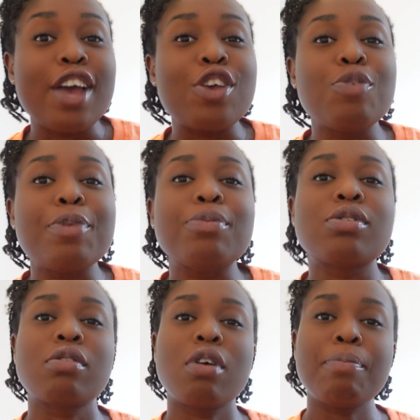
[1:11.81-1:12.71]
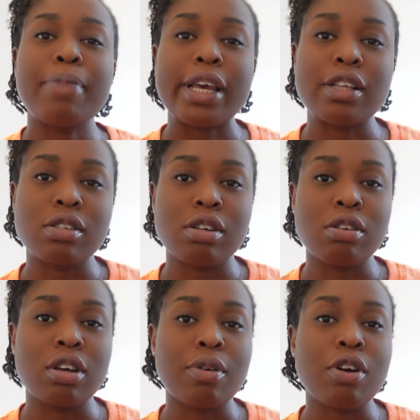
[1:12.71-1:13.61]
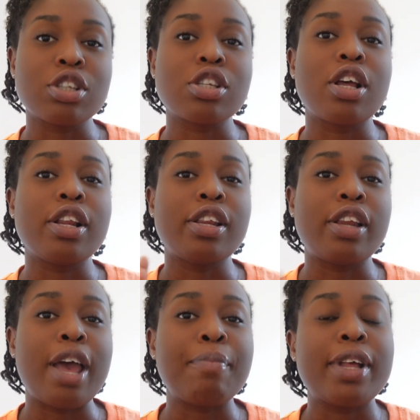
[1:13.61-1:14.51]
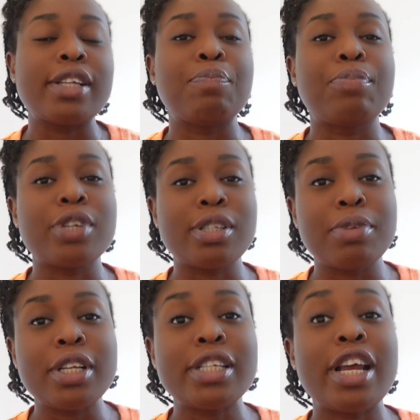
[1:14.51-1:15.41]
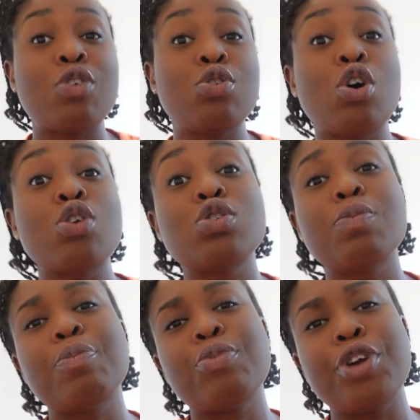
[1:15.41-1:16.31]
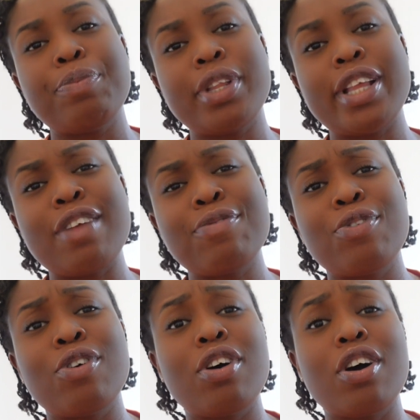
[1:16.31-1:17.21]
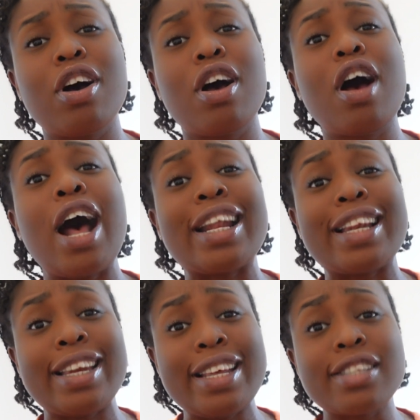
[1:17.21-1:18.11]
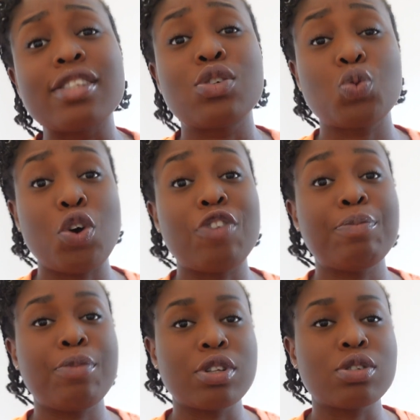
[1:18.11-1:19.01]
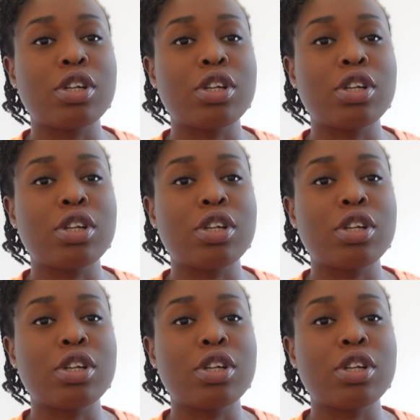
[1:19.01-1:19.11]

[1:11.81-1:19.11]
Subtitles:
you won't be able to come back into the UK because there's a possibility that you could also be prohibited for at least 12 months.